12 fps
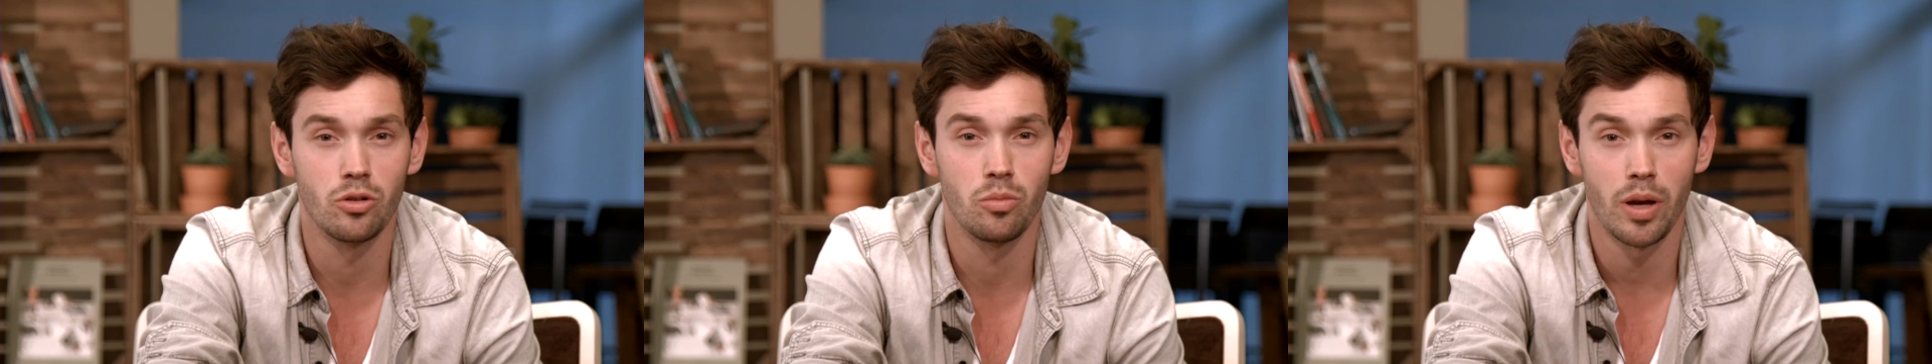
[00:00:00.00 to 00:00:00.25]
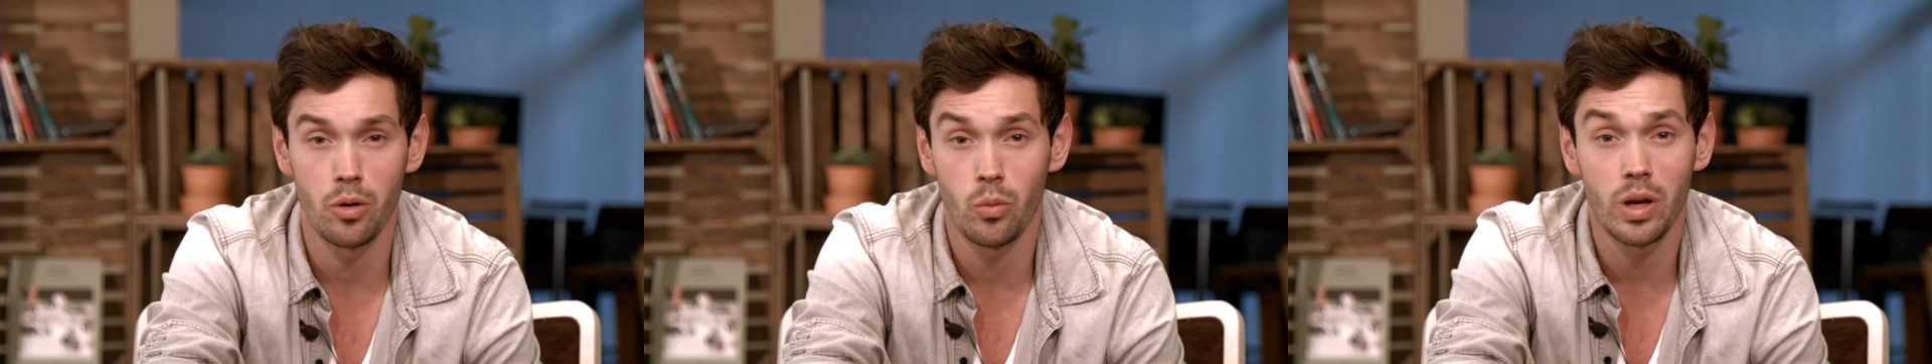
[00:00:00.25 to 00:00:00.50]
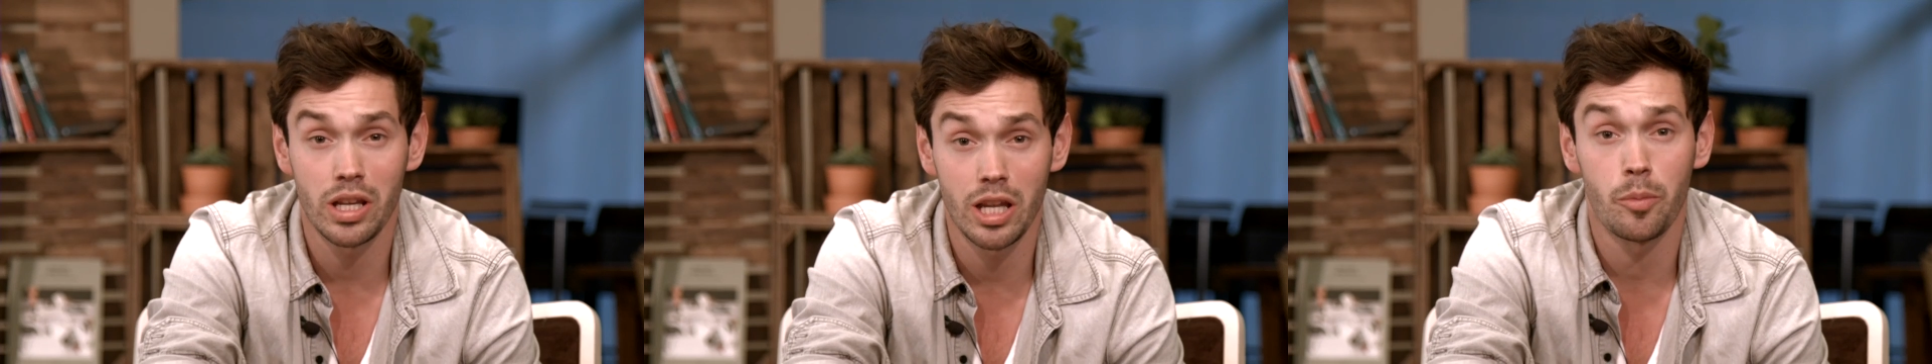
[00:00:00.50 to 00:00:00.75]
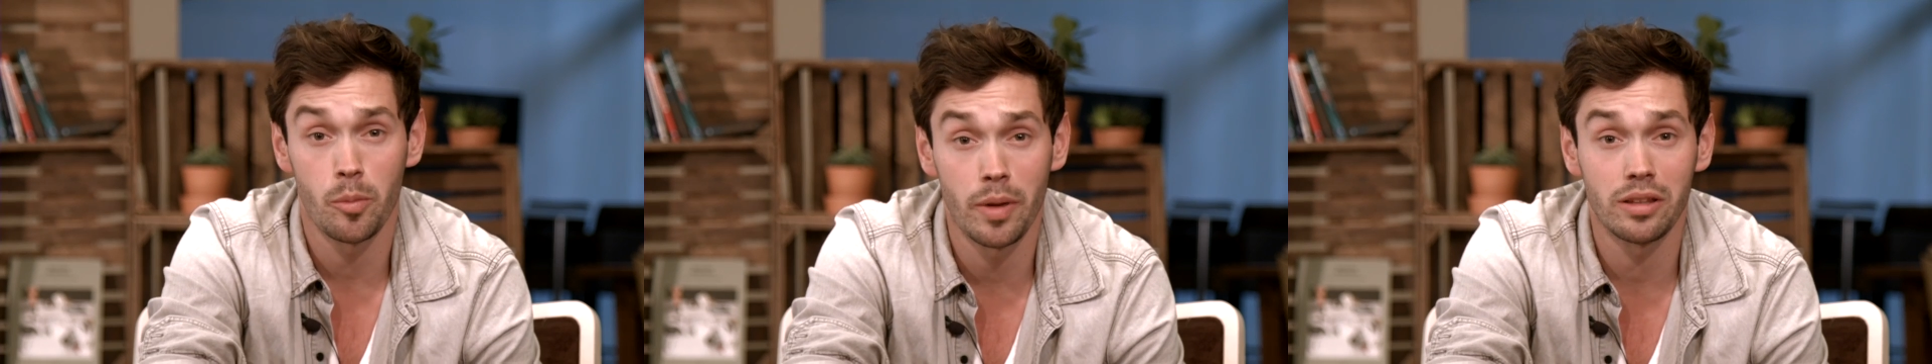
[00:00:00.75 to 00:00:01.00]
cool. Maybe we can
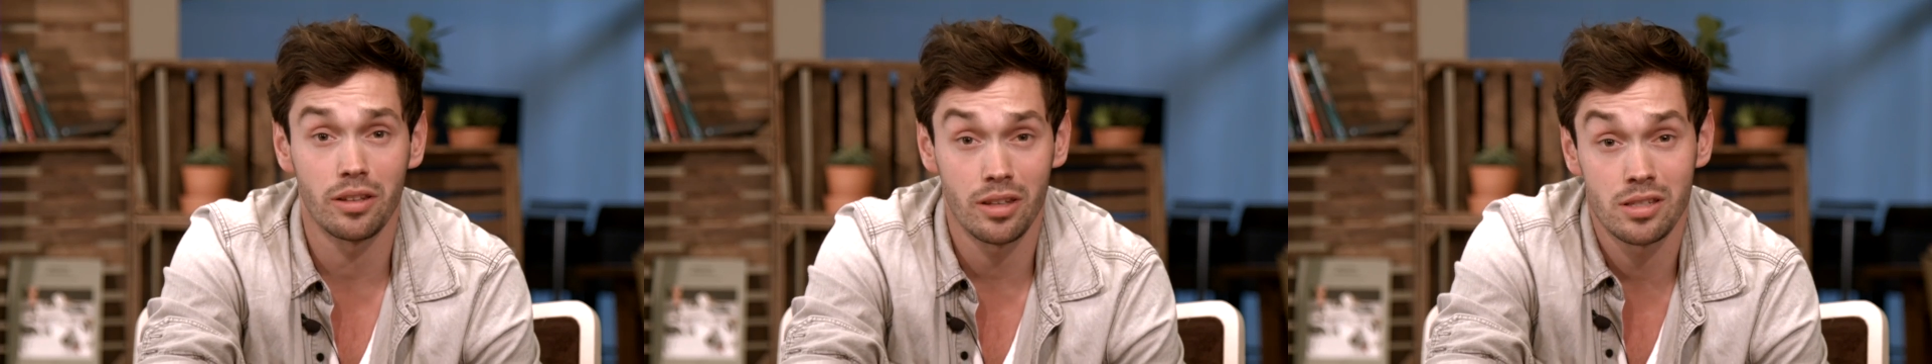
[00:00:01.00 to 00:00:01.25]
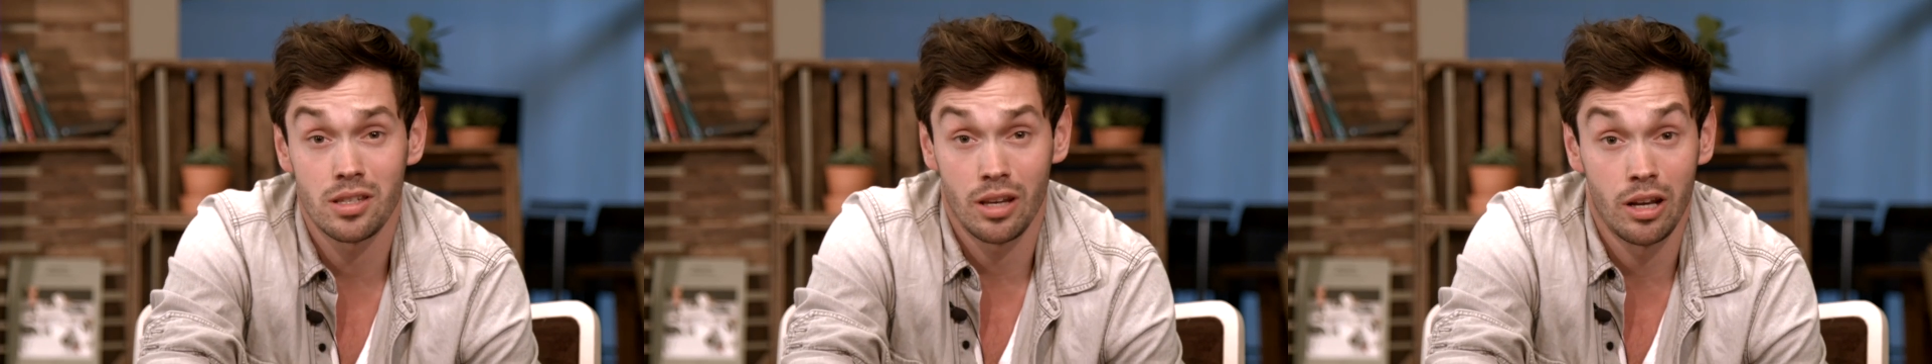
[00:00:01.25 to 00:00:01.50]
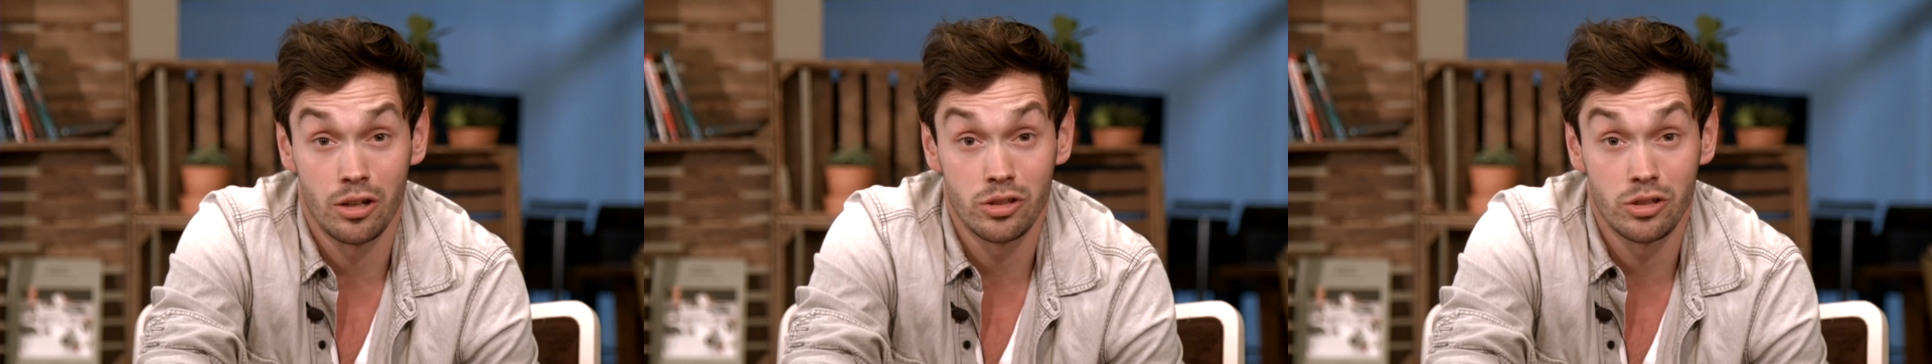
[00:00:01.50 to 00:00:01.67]
implement this in